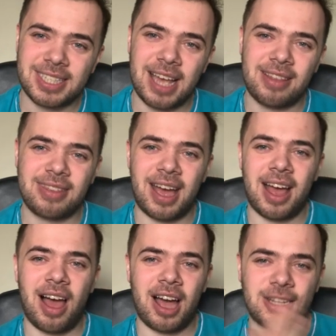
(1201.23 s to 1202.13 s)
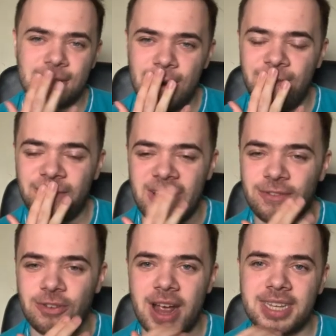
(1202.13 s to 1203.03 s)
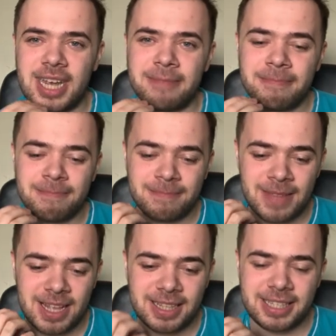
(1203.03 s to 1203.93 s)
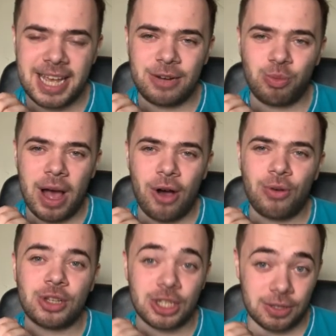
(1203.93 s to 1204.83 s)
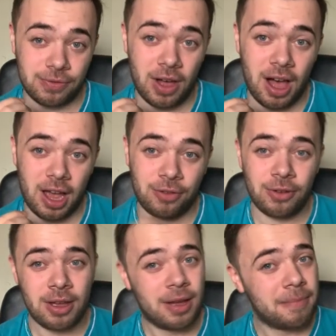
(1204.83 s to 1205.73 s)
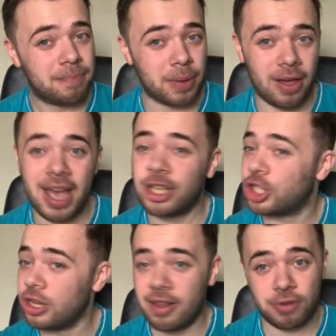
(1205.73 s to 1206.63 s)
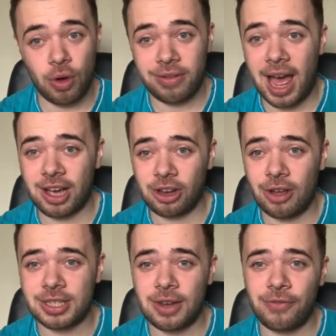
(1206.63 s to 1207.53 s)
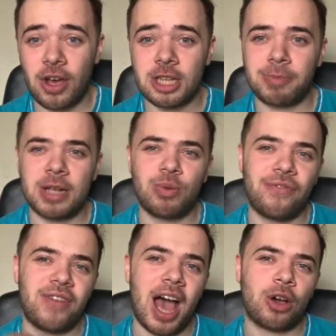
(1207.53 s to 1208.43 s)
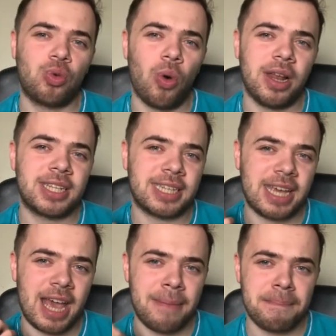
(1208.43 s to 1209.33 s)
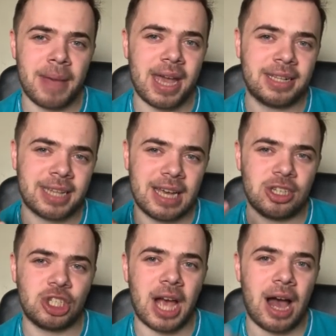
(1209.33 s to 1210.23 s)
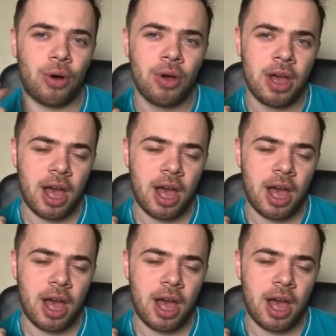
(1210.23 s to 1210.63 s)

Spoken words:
said that, I do think Reading did well to survive, but it shouldn't have got that close in the first place. With that quality in Meite, Zhao,